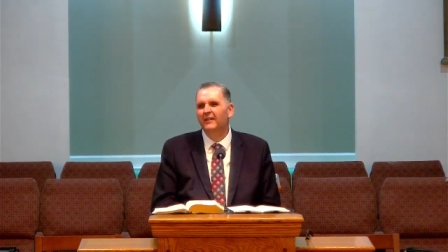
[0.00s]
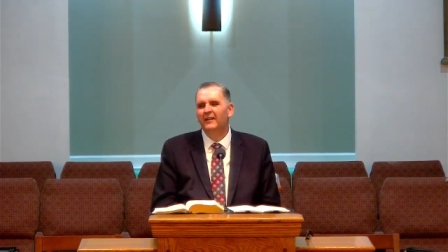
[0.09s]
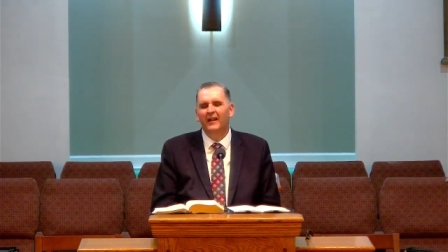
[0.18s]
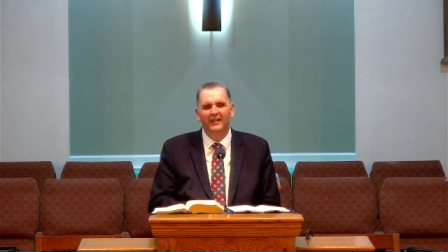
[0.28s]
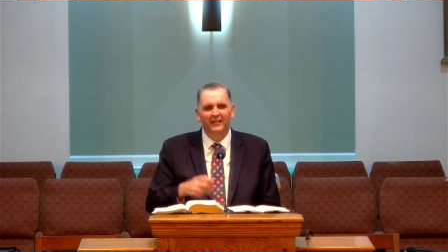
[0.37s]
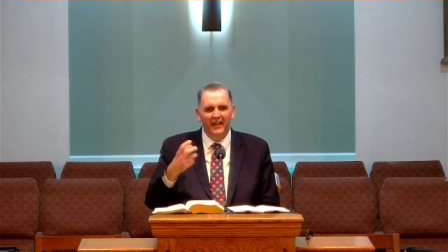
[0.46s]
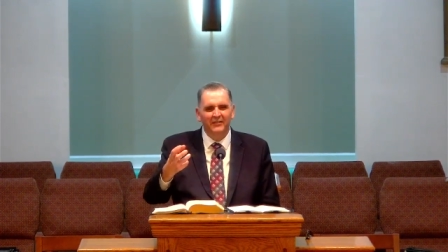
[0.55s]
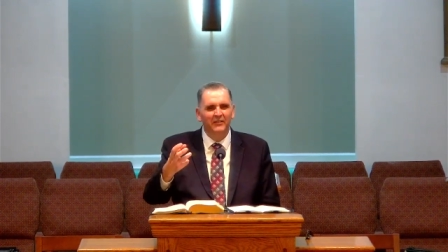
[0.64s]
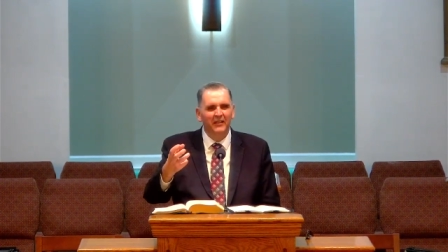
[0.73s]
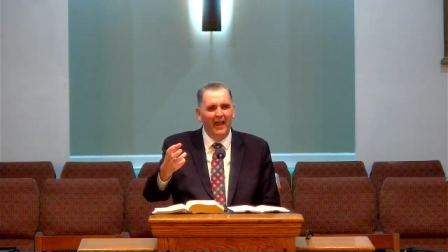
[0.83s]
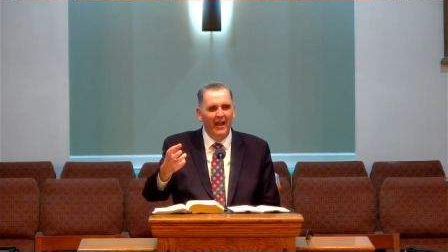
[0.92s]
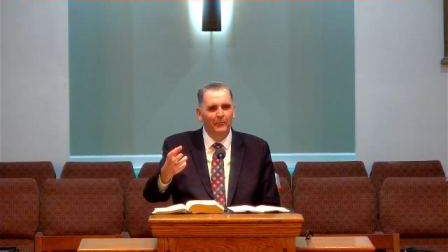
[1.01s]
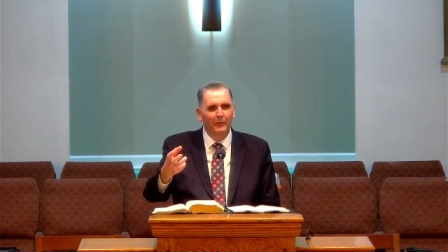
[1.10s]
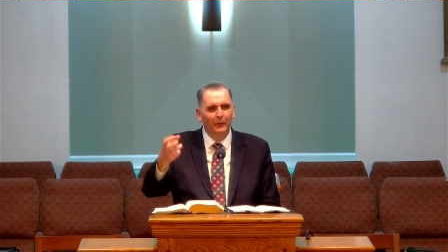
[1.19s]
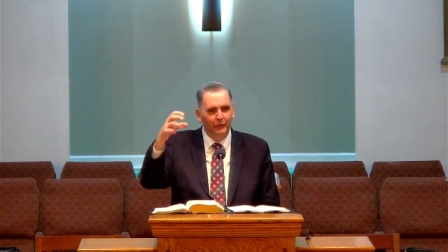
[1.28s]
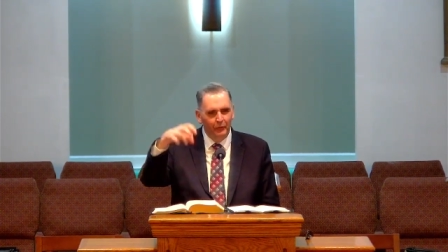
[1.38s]
unless the
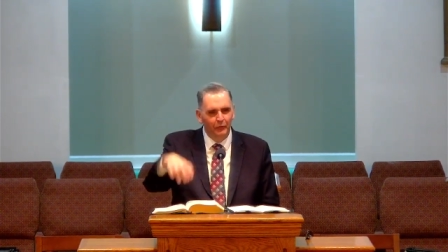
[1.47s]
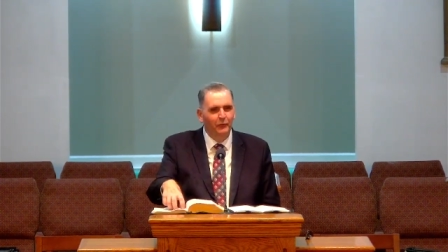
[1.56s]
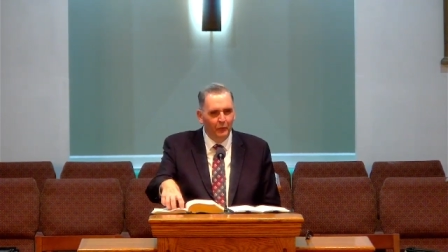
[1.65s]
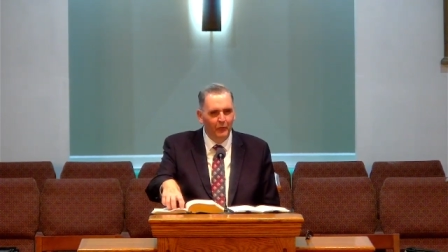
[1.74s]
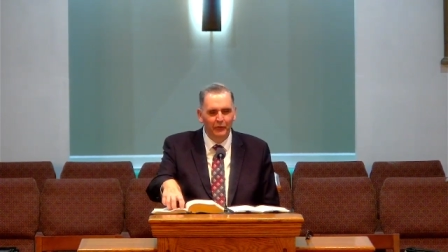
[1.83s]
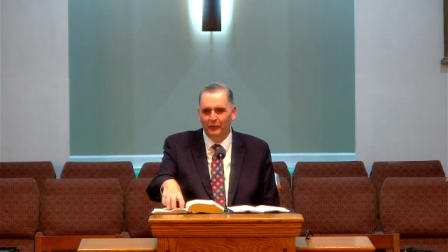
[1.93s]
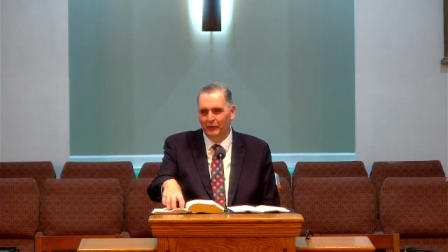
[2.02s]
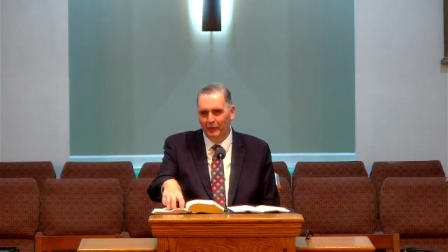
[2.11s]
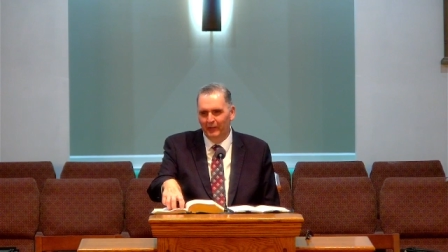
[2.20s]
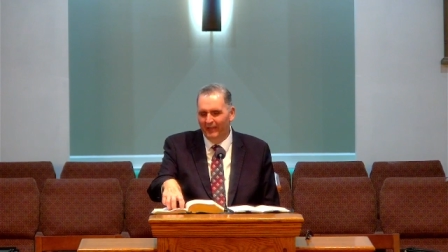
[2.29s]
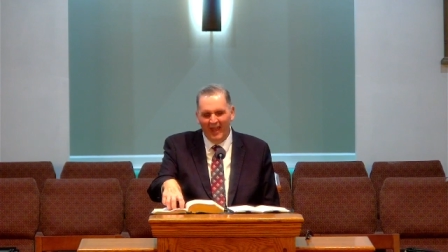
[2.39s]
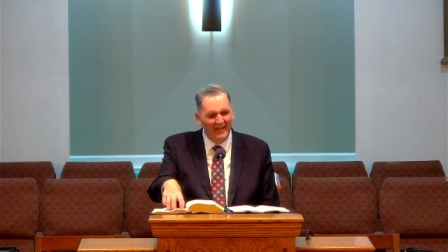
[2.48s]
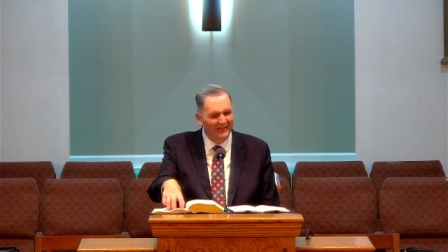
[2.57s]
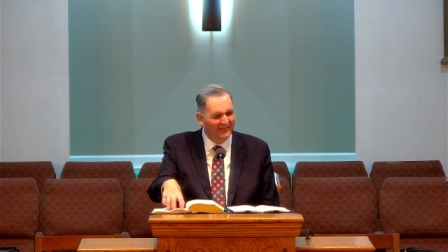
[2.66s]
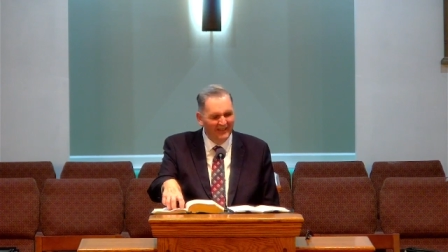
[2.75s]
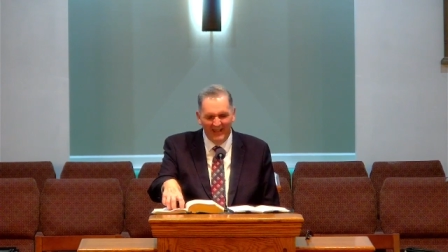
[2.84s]
apple squishes the then
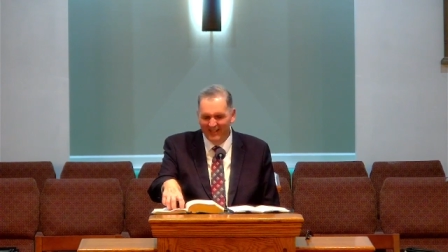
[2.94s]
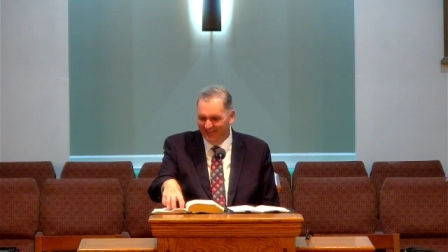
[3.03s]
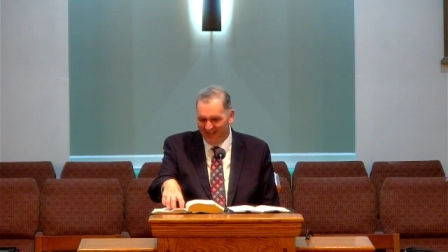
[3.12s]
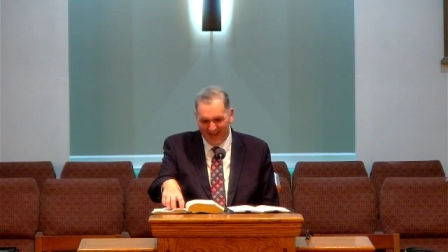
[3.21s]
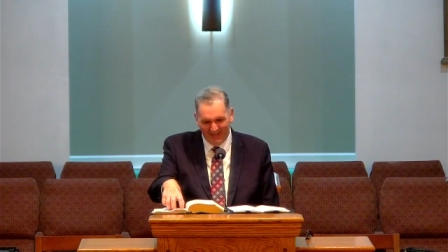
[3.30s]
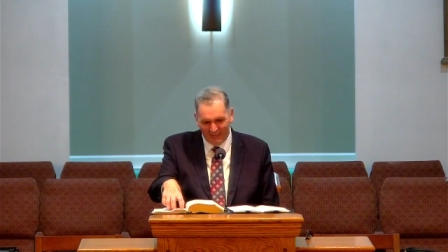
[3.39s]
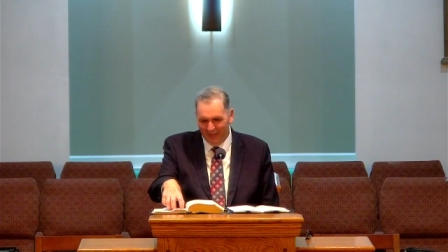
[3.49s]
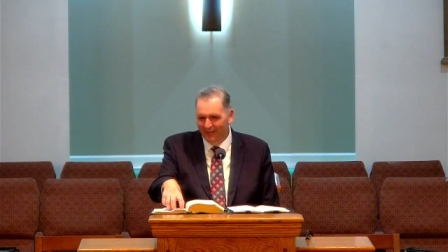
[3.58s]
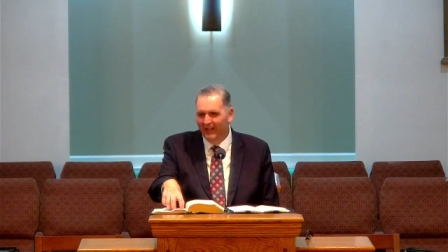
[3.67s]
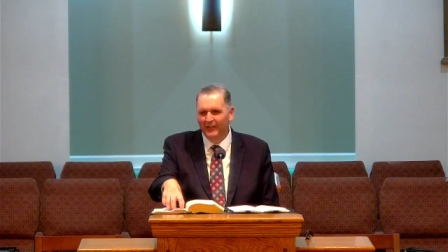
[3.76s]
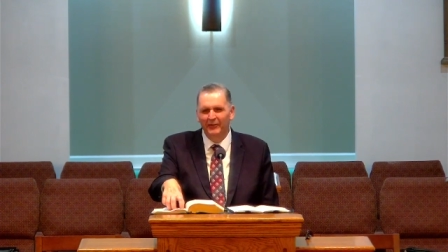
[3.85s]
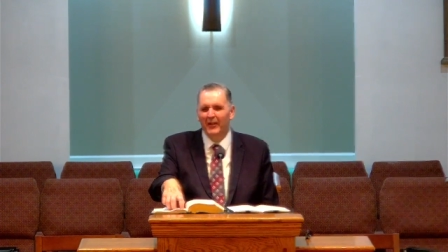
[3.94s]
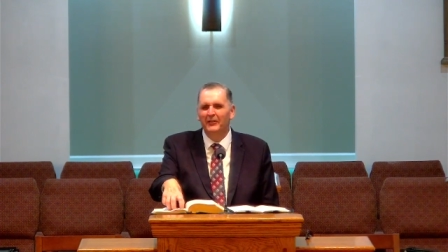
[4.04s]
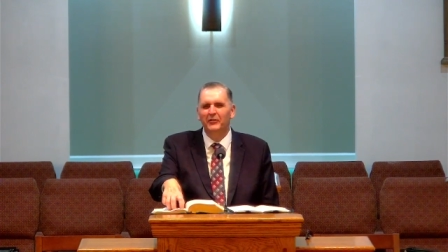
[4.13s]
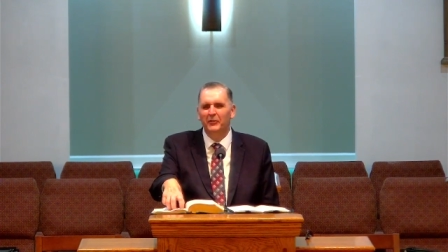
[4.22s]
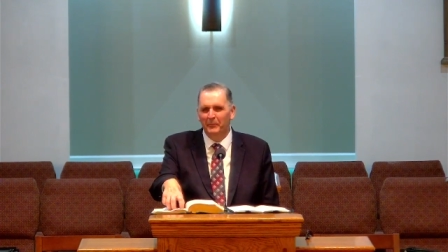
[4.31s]
it's then it's nasty then then
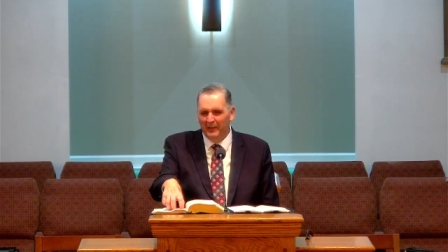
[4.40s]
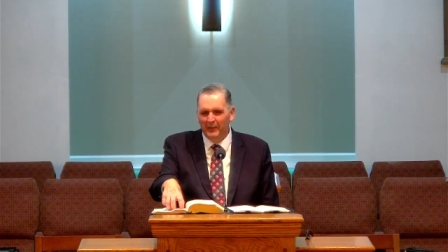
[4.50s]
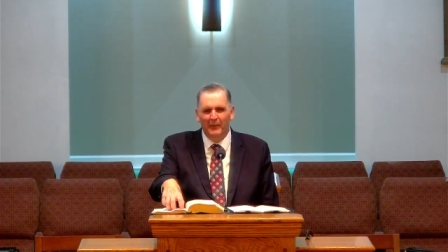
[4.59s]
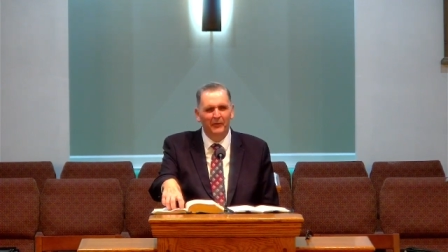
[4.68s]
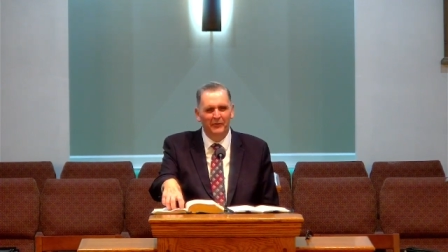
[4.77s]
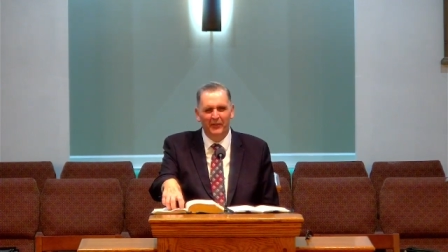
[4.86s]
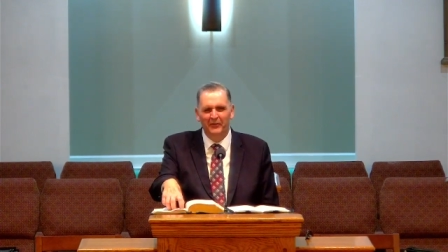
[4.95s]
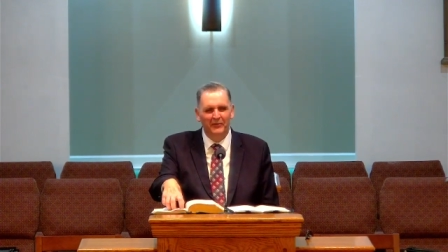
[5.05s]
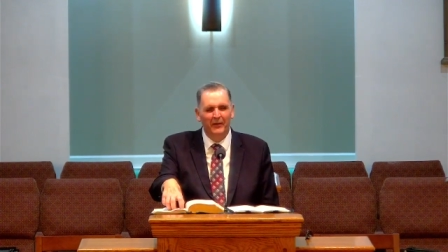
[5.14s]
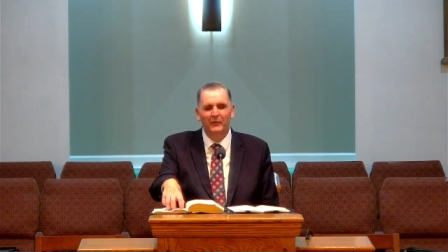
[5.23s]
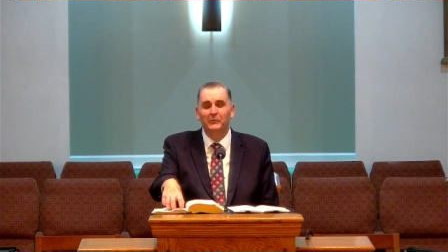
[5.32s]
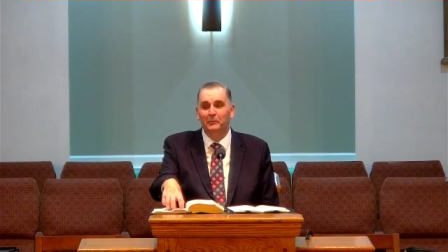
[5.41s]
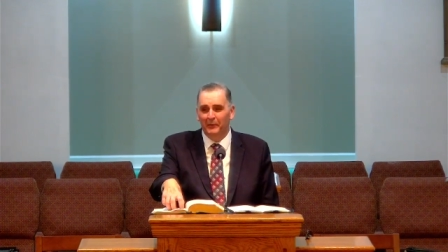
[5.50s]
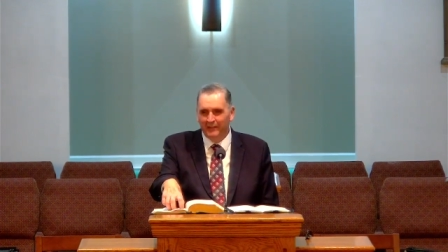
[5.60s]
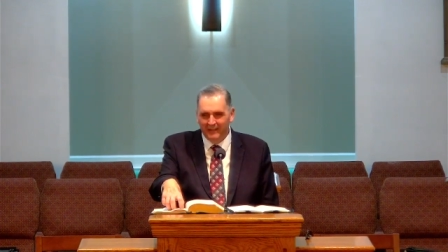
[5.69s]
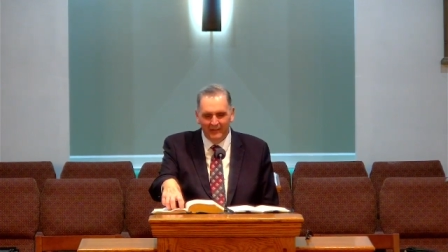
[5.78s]
your peanut butter and jelly sandwich
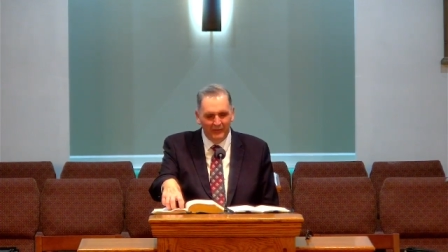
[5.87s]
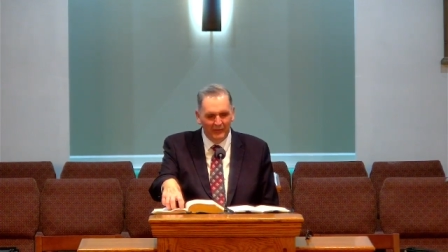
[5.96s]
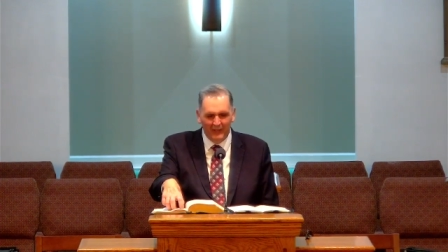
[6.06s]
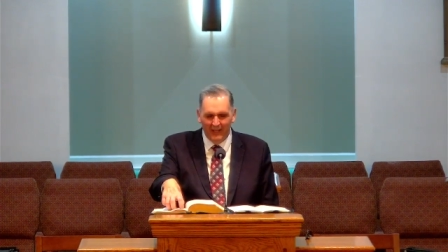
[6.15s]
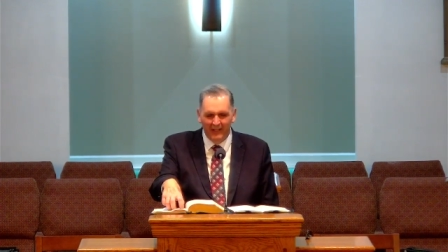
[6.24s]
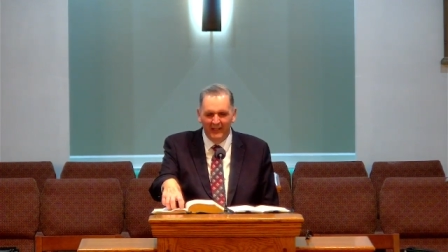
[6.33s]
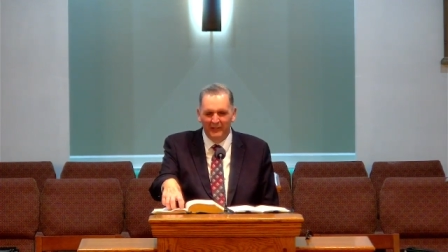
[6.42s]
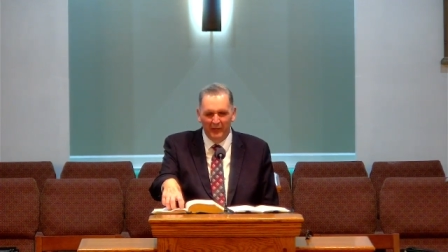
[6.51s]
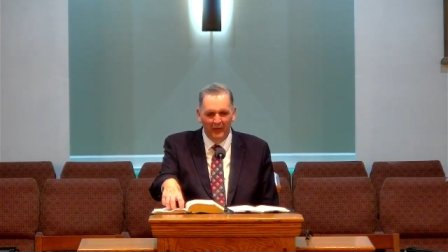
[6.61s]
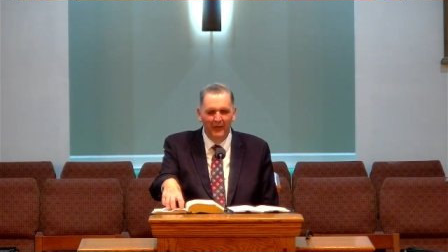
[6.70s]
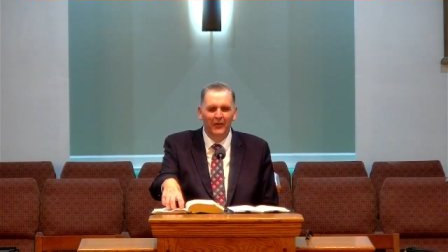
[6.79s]
bleeds and then your